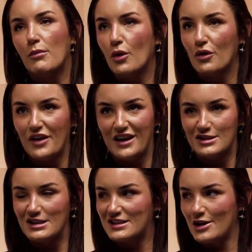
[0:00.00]
poor thing,
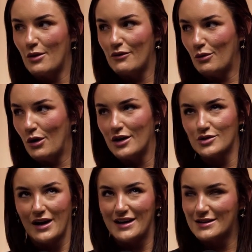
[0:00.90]
she's so overworked
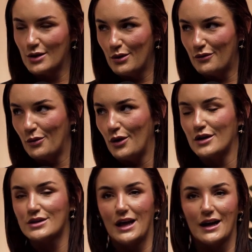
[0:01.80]
or he's so
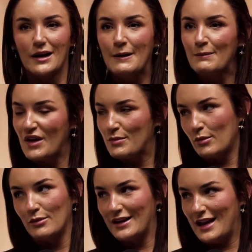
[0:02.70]
overworked, like they
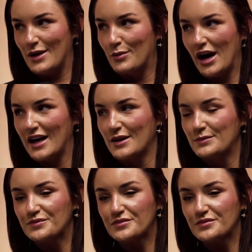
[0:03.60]
probably need a break.